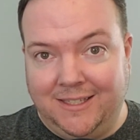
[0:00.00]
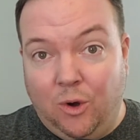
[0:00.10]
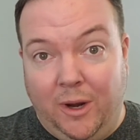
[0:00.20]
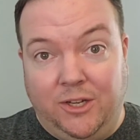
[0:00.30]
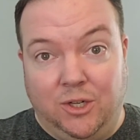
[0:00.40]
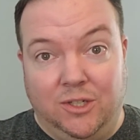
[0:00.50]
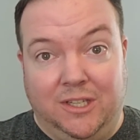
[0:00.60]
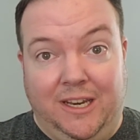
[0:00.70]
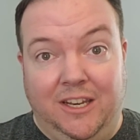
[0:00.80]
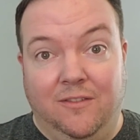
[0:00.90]
creatures
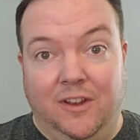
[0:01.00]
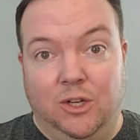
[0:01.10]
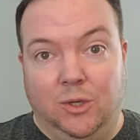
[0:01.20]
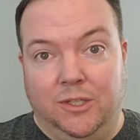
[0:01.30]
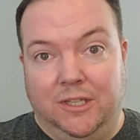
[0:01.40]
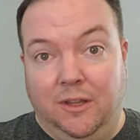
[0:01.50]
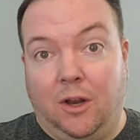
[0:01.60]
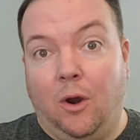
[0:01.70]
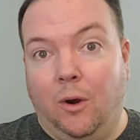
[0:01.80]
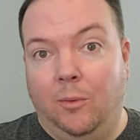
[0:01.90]
and individuals in the
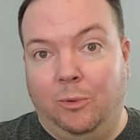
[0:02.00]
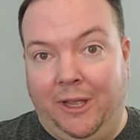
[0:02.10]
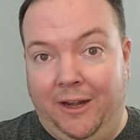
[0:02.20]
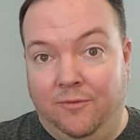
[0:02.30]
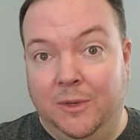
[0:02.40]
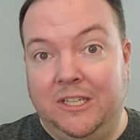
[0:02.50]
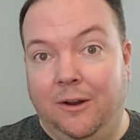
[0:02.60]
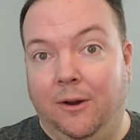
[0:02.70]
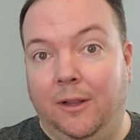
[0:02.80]
current plane of material